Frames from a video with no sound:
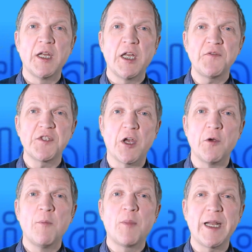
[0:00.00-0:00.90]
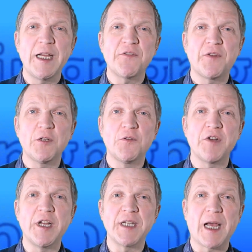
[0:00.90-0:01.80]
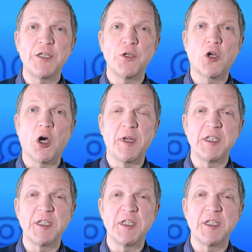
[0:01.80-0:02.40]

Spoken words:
If so, please feel free to add your comments